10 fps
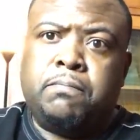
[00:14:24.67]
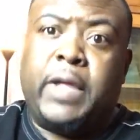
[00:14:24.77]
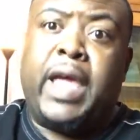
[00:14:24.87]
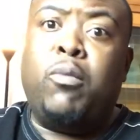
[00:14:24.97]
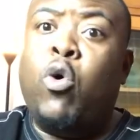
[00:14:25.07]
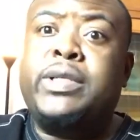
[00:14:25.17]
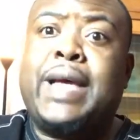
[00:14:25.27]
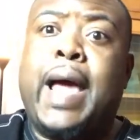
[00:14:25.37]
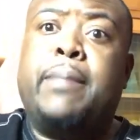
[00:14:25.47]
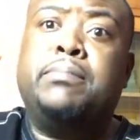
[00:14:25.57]
Name one
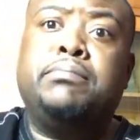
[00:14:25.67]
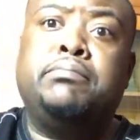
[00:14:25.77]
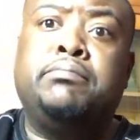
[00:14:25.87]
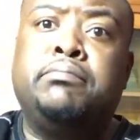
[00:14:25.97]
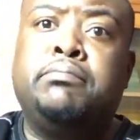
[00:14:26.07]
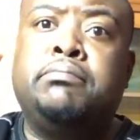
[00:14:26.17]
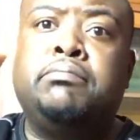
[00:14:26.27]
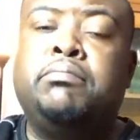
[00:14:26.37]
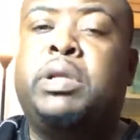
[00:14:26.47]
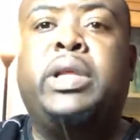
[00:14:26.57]
time.
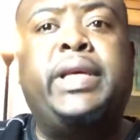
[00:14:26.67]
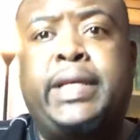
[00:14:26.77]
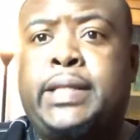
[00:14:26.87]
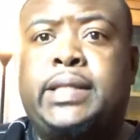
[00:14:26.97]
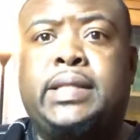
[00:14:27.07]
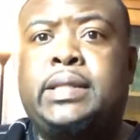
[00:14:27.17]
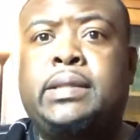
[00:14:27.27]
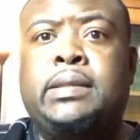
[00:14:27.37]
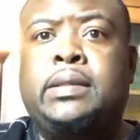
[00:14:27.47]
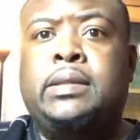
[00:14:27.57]
Please.
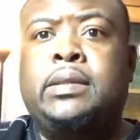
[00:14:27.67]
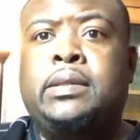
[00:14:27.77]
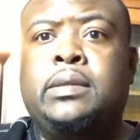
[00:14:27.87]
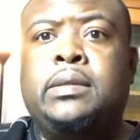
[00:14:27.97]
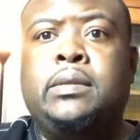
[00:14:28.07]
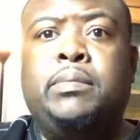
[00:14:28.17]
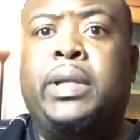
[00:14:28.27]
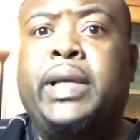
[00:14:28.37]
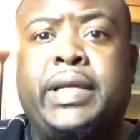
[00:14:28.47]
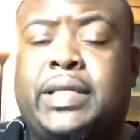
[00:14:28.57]

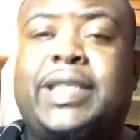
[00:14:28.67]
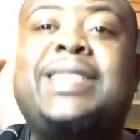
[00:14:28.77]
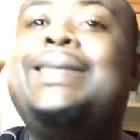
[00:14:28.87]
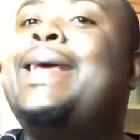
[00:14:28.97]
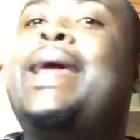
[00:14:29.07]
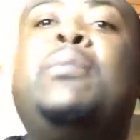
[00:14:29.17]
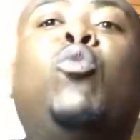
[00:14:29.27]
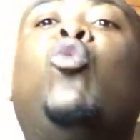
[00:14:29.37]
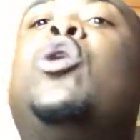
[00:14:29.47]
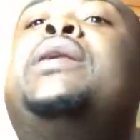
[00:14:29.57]
Please, just
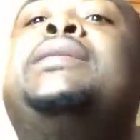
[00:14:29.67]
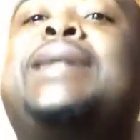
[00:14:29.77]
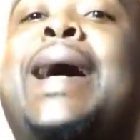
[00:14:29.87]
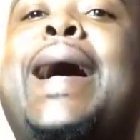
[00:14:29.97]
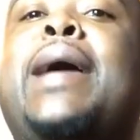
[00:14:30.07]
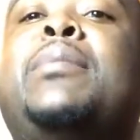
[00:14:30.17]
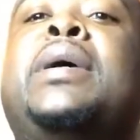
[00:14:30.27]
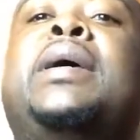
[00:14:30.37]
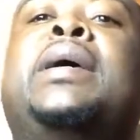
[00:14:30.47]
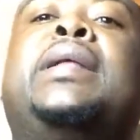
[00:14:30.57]
name one time
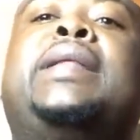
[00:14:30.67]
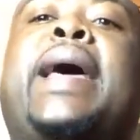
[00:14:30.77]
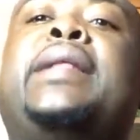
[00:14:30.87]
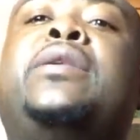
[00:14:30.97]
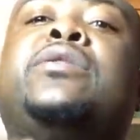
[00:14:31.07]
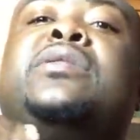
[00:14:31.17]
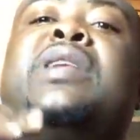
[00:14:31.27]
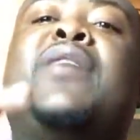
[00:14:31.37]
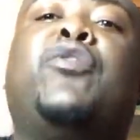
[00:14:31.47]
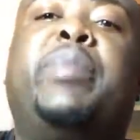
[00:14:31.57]
that there's
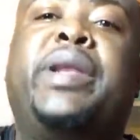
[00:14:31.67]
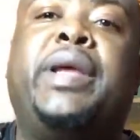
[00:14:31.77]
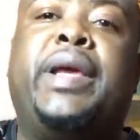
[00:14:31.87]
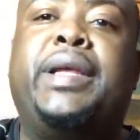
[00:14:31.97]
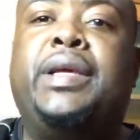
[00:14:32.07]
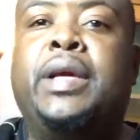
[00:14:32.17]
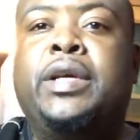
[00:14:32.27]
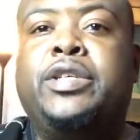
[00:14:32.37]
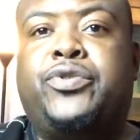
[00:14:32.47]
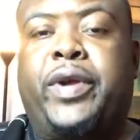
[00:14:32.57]
never been any
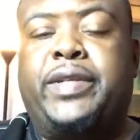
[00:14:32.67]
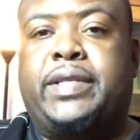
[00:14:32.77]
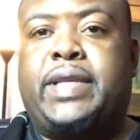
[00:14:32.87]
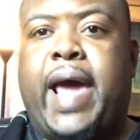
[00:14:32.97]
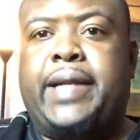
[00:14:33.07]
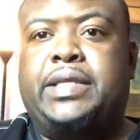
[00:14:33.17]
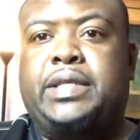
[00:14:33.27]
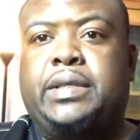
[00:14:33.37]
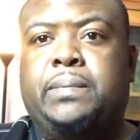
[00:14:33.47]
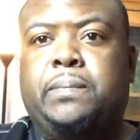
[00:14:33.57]
strings attached.